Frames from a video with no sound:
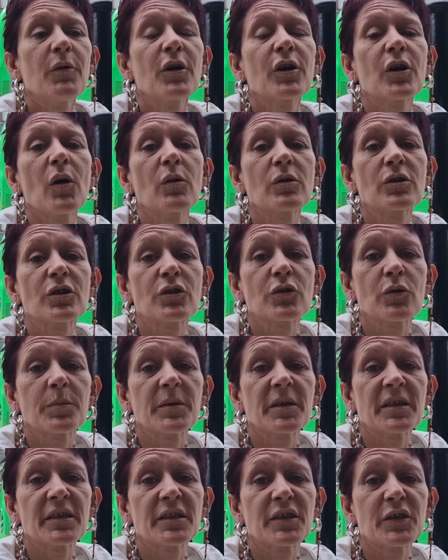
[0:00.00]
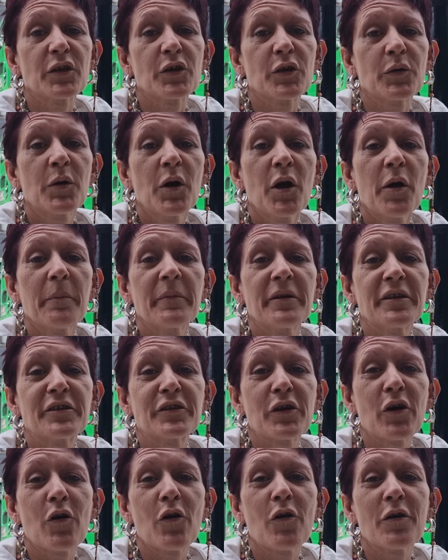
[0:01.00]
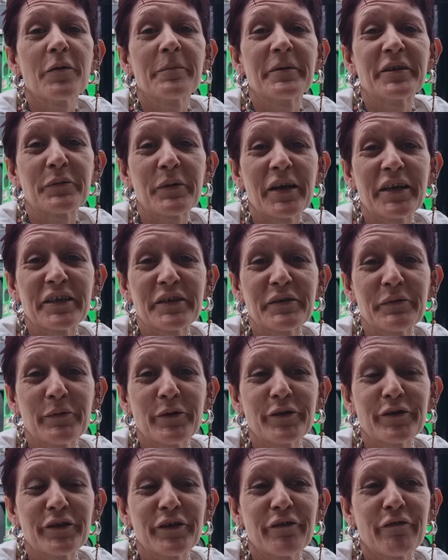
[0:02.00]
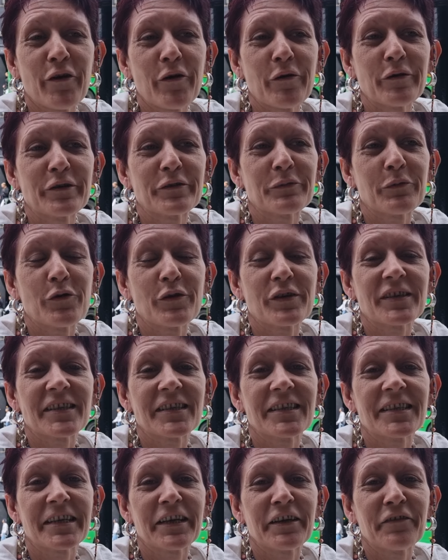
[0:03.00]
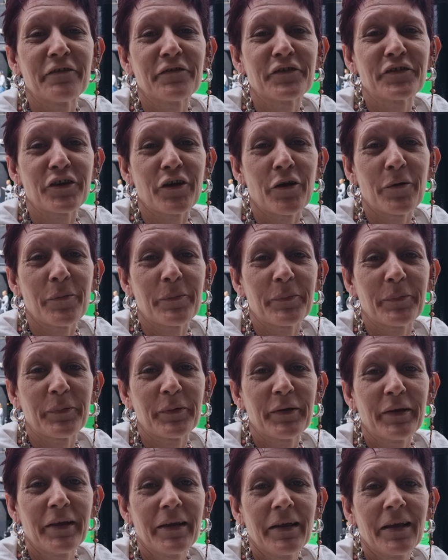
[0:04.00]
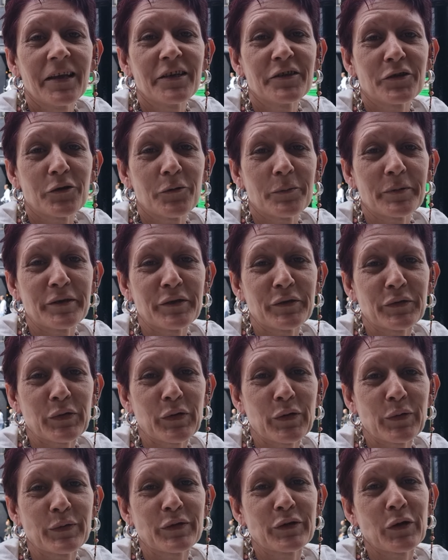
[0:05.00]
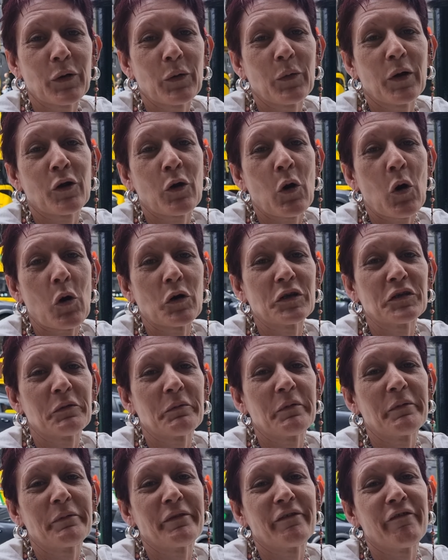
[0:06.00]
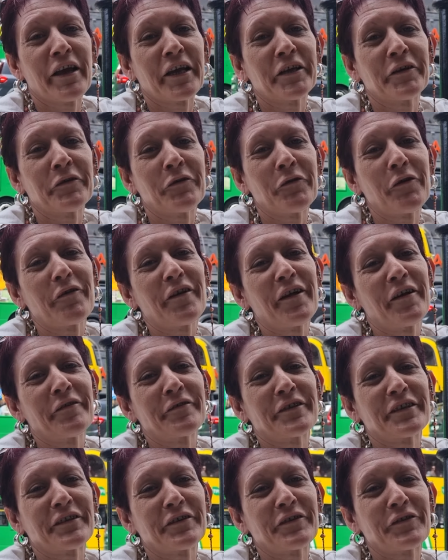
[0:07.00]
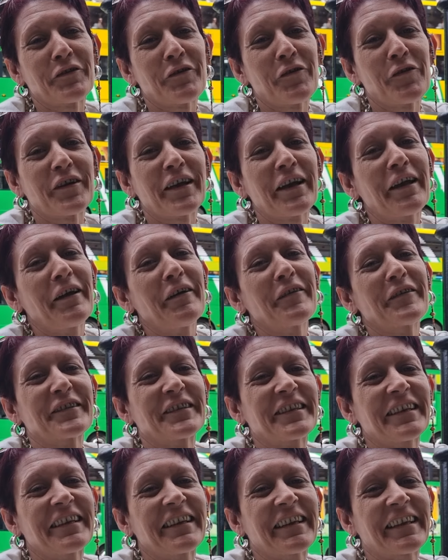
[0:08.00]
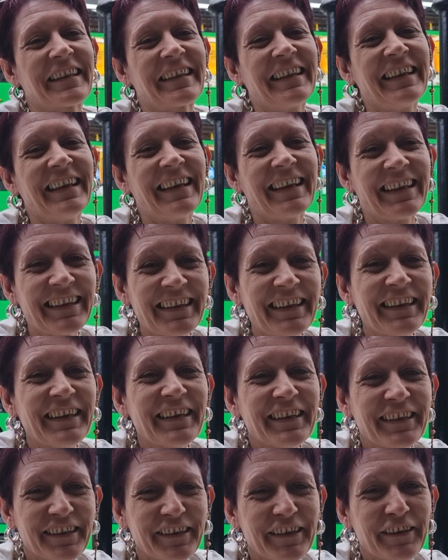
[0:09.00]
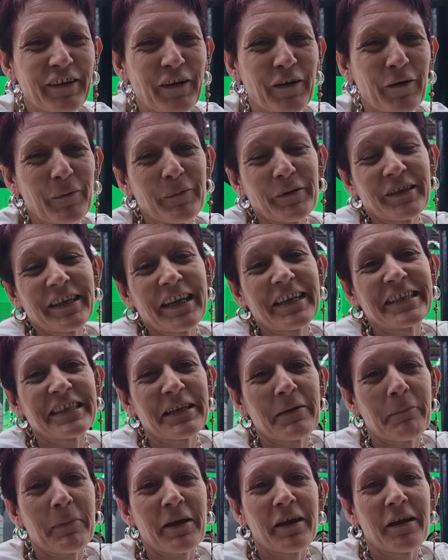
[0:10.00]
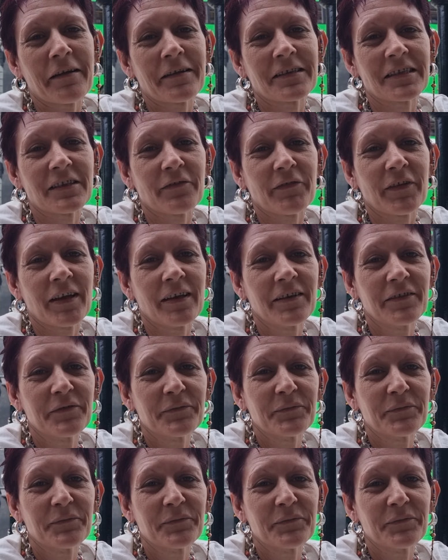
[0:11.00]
We're going to Dublin Zoo. Me door. me 21 year old, works in the gift shop in Dublin Zoo. So of course we'll be ringing her out to the dog housing, sure, you know. Sure. But that's the perks of it.